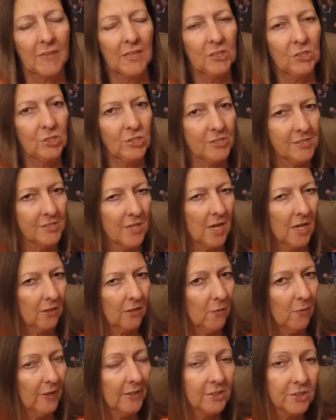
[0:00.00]
Just not
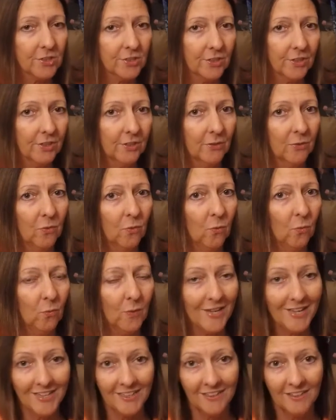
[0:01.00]
quite sure
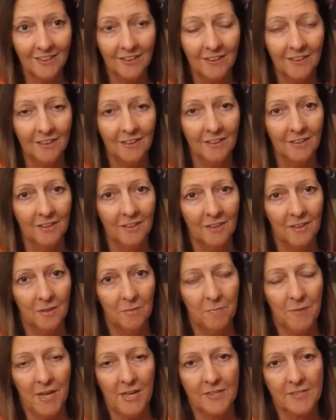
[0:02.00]
when,
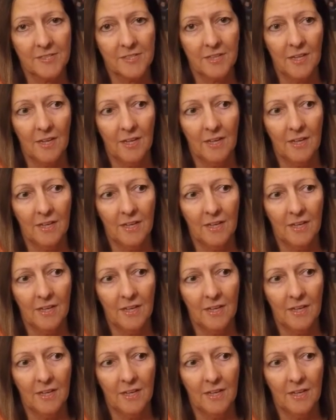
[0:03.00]
but